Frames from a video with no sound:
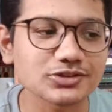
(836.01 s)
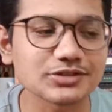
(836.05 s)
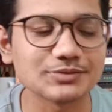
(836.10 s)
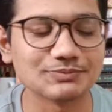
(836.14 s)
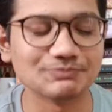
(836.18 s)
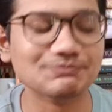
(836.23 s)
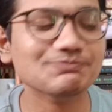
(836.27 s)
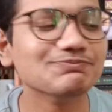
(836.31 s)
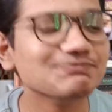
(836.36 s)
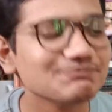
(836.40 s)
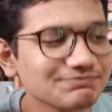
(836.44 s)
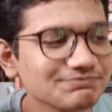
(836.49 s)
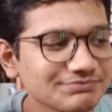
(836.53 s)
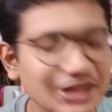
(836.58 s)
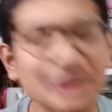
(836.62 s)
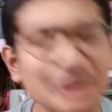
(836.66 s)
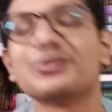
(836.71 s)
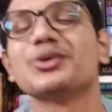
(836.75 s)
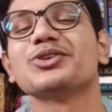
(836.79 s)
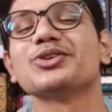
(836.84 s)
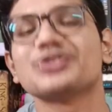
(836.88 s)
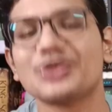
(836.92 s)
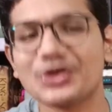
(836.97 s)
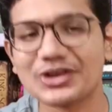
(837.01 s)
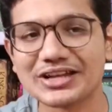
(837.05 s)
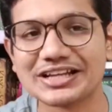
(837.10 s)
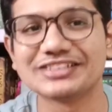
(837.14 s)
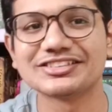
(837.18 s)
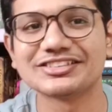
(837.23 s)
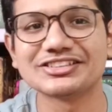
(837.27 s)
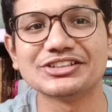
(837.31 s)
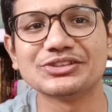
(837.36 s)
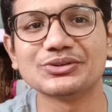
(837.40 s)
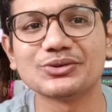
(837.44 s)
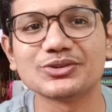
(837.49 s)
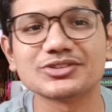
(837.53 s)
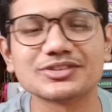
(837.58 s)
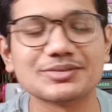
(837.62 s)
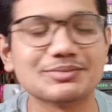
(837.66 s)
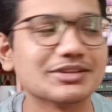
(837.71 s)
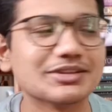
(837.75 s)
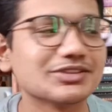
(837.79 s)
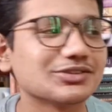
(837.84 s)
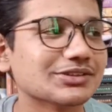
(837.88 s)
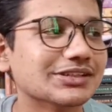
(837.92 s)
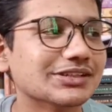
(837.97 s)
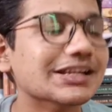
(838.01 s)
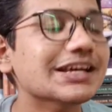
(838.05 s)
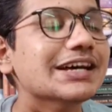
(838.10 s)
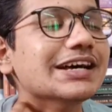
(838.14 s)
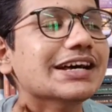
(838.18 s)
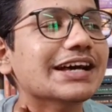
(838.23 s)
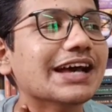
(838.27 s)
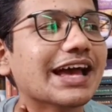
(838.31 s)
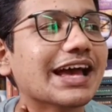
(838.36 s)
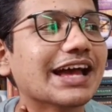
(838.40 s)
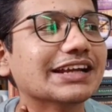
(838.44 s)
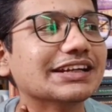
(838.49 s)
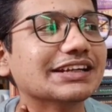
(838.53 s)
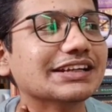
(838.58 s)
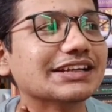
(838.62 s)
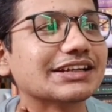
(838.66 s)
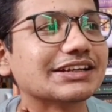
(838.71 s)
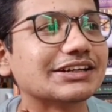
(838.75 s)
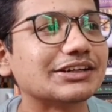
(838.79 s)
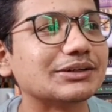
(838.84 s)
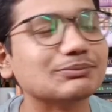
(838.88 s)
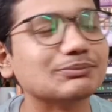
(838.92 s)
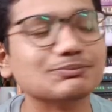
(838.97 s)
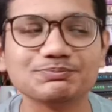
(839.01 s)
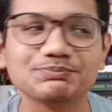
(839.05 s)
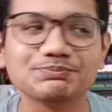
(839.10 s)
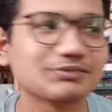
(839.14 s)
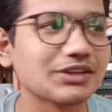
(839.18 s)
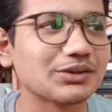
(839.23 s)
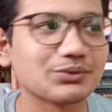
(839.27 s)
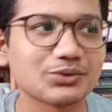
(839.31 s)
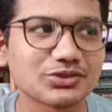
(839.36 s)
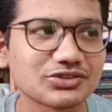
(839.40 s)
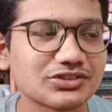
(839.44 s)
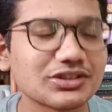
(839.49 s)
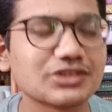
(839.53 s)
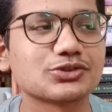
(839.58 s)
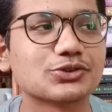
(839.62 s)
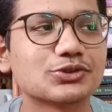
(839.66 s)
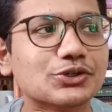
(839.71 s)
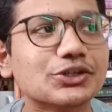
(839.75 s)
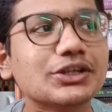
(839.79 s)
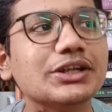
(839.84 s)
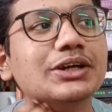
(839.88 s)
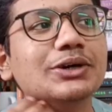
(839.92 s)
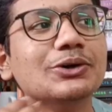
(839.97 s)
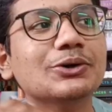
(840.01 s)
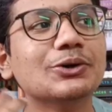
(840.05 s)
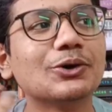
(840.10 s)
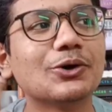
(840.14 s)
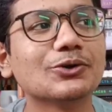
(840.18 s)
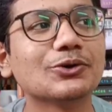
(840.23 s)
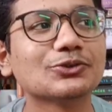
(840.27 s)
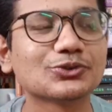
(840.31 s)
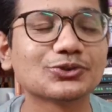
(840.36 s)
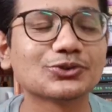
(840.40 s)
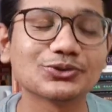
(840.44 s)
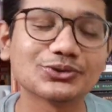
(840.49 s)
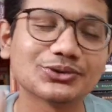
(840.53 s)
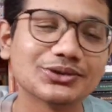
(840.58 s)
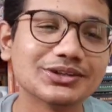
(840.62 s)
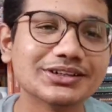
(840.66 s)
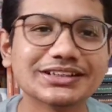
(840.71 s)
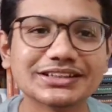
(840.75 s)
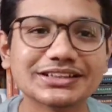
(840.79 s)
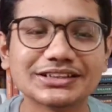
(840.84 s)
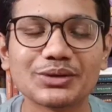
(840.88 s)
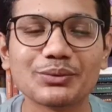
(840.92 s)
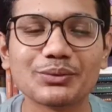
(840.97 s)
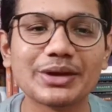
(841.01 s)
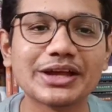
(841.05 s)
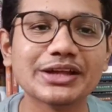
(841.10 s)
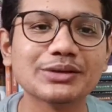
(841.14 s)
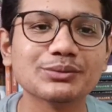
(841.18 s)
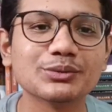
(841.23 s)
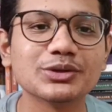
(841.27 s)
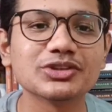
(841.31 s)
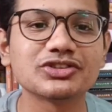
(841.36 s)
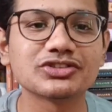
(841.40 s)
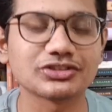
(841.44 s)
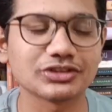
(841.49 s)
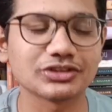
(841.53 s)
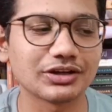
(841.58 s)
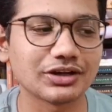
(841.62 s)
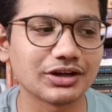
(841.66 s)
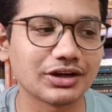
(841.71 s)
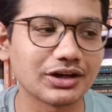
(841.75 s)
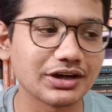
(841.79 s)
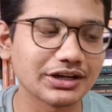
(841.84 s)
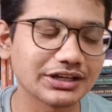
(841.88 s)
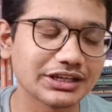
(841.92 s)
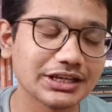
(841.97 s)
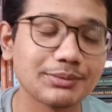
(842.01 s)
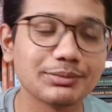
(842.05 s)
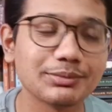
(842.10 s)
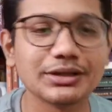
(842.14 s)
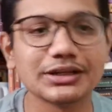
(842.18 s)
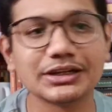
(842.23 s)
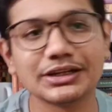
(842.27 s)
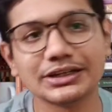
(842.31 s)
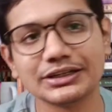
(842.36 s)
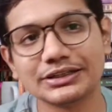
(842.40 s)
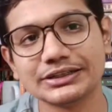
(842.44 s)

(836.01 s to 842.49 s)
It was angsty and awesome as well, and it was just good. Also, the way in which Gabriel and Gideon